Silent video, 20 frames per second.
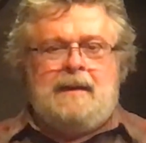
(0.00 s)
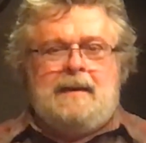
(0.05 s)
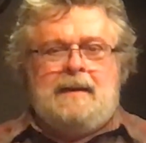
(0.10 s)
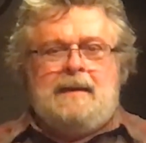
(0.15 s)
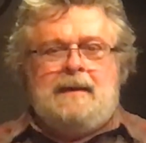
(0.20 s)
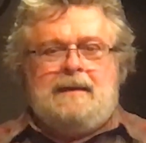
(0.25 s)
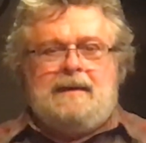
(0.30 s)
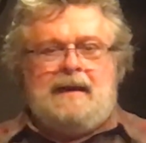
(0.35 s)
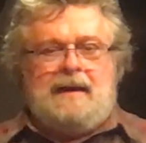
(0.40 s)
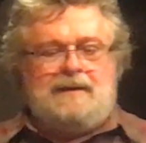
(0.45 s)

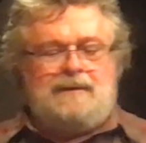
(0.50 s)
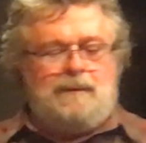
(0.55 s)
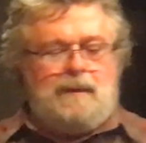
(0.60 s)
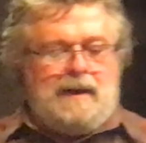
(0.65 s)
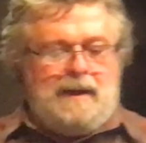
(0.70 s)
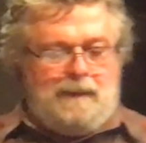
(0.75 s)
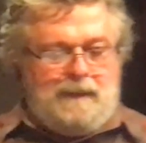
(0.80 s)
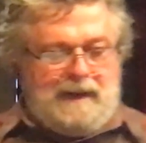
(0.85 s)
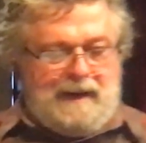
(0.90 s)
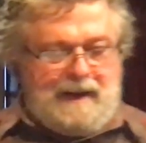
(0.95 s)
That's
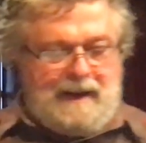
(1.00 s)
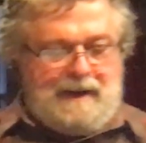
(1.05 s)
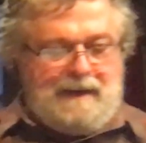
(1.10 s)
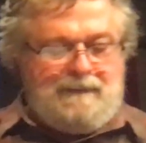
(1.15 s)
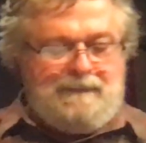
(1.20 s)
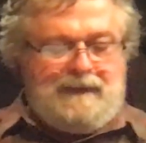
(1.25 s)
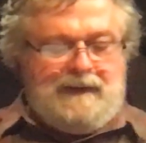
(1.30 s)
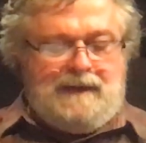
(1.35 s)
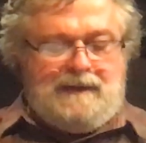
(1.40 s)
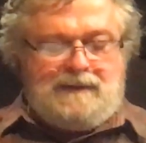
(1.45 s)
why we
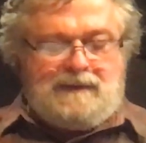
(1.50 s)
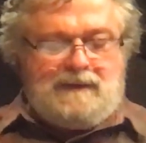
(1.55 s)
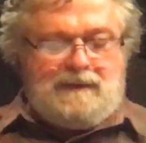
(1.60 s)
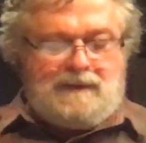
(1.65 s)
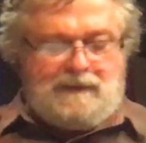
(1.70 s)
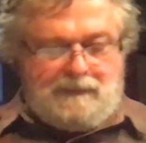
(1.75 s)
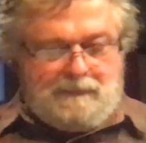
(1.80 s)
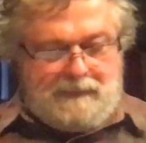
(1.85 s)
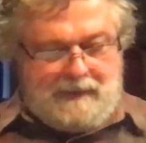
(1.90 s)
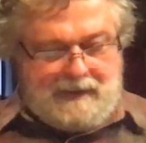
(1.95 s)
have these
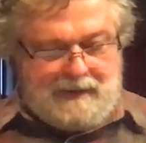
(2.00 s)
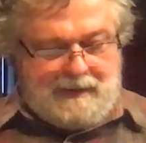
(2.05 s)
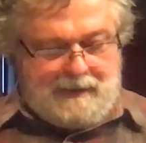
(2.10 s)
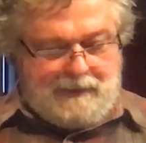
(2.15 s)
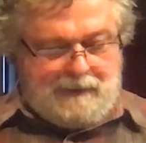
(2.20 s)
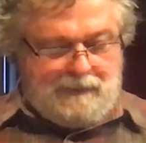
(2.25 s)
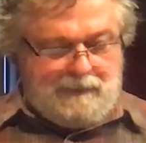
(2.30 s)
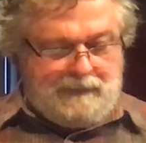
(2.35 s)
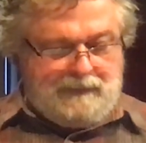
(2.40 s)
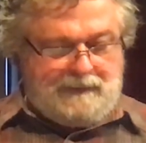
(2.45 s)

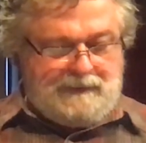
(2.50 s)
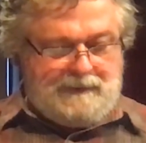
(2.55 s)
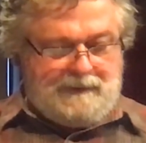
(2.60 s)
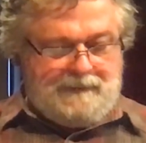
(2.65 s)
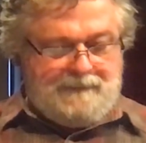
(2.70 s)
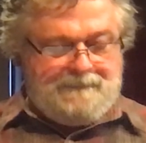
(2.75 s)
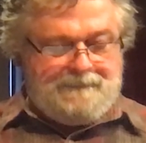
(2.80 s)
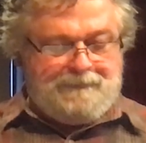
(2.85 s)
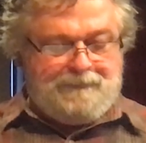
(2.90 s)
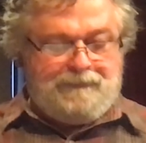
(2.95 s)

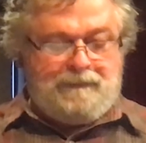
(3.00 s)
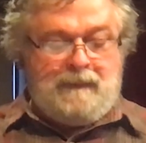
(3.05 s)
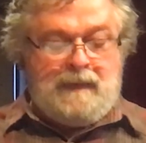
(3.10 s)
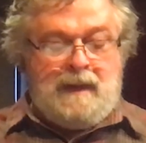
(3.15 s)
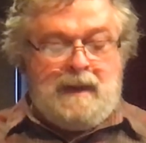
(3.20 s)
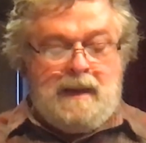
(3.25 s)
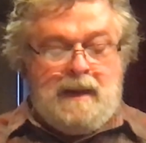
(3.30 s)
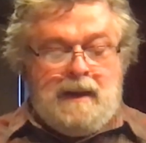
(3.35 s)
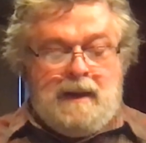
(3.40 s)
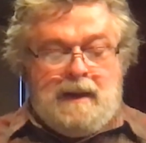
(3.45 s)
sabbaticals.
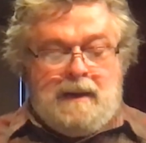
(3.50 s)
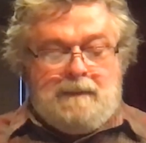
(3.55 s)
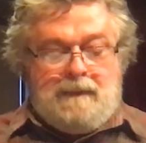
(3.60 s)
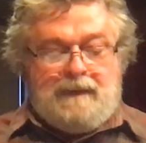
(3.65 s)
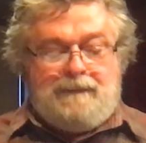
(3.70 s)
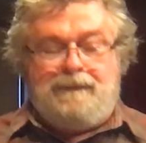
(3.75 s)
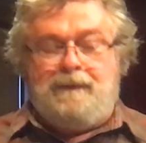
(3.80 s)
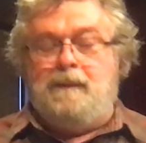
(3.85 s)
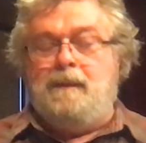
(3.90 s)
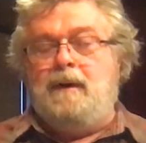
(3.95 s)

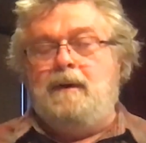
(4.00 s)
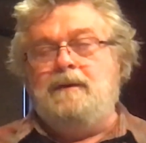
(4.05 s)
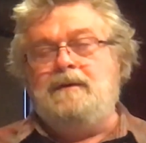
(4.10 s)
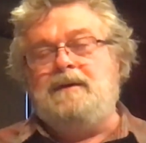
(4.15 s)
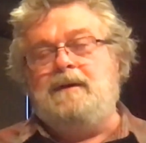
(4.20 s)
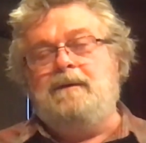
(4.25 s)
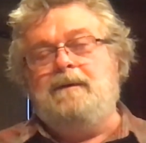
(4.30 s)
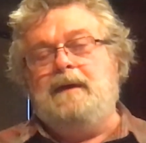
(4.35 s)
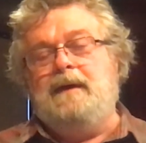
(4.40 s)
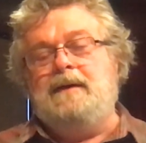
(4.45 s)
But for
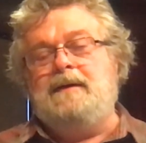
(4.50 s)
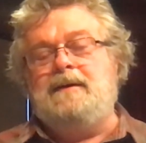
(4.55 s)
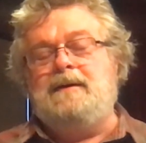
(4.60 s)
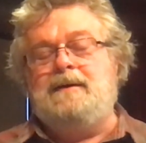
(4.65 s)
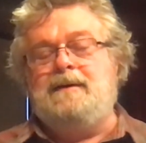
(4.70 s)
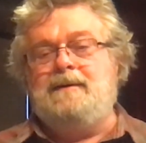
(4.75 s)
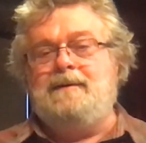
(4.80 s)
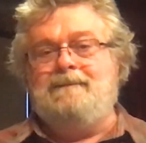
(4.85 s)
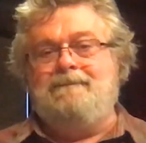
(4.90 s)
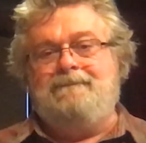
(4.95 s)
most of
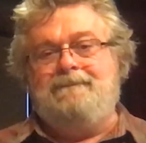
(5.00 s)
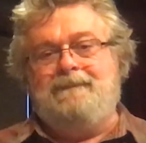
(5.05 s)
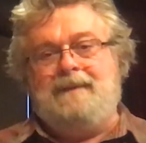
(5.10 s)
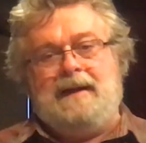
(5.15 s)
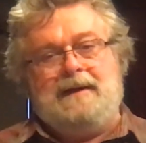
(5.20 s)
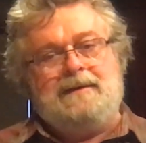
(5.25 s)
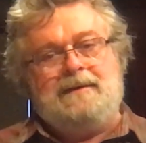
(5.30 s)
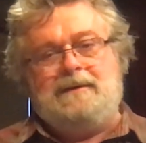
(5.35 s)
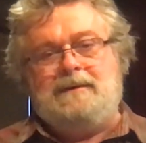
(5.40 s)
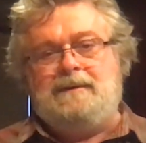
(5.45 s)
us,
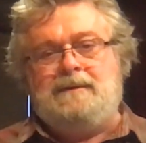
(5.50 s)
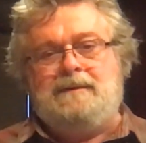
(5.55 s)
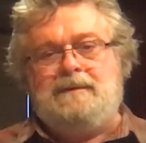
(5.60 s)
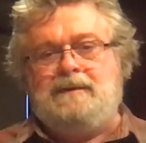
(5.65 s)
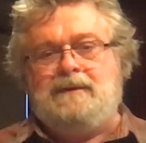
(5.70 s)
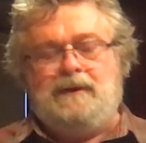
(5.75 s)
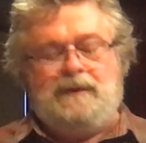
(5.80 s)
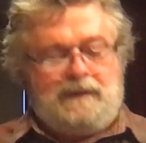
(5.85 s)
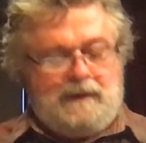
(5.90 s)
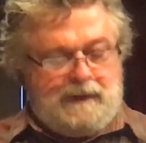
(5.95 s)
that's
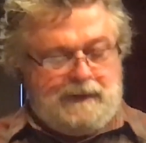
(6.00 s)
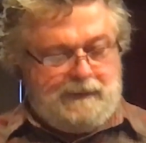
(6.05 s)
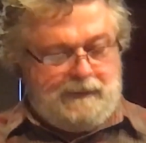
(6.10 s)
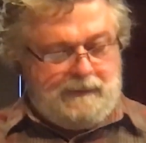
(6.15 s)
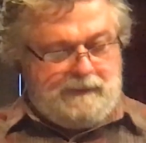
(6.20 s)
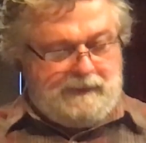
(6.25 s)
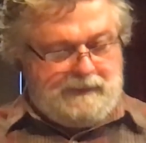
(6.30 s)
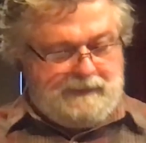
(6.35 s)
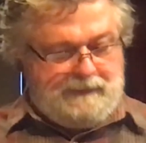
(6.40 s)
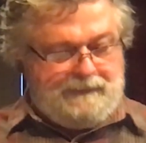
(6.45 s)
just
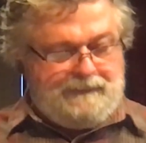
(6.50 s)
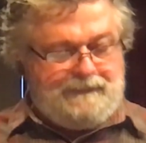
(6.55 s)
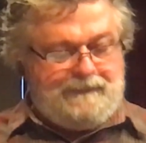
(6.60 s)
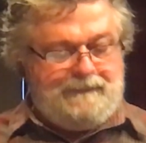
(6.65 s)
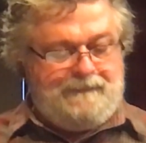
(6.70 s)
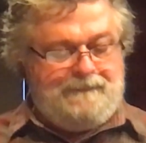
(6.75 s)
unheard of.